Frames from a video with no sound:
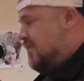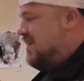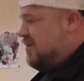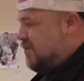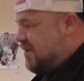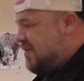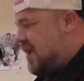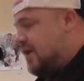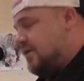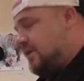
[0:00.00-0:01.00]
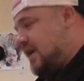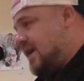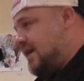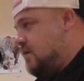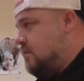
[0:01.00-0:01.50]
one of the
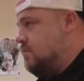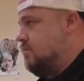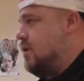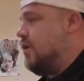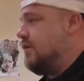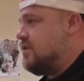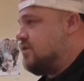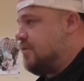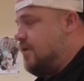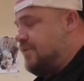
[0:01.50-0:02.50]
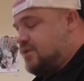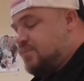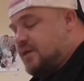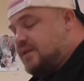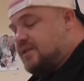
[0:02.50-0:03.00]
underlying currents throughout this
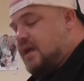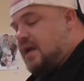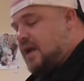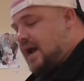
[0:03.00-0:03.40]
book is